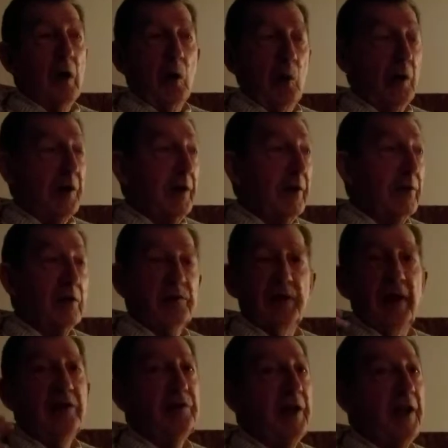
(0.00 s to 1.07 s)
whatever,
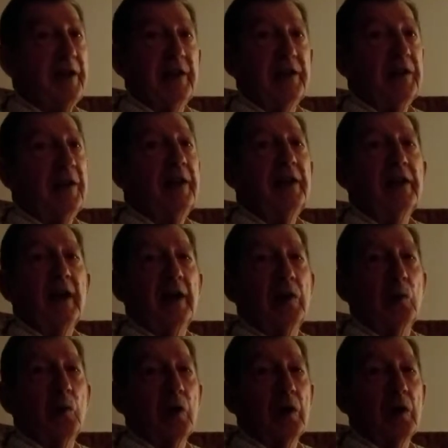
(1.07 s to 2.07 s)
they'd take in any kind of work.